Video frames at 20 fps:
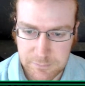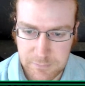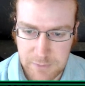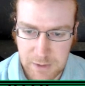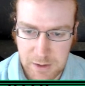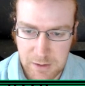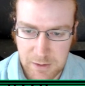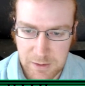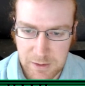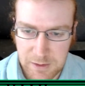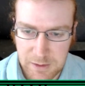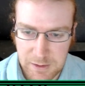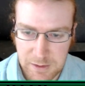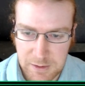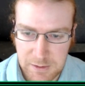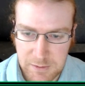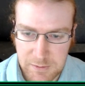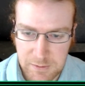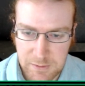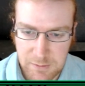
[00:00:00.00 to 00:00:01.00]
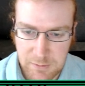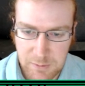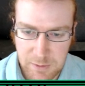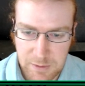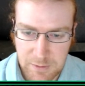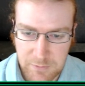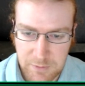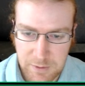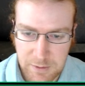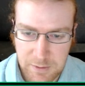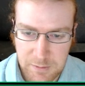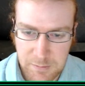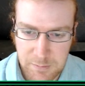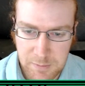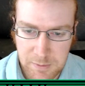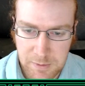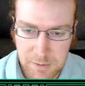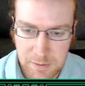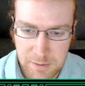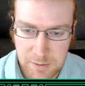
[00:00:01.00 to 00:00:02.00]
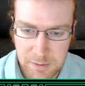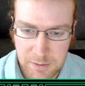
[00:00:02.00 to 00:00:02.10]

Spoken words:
Now again, I can do either one of them.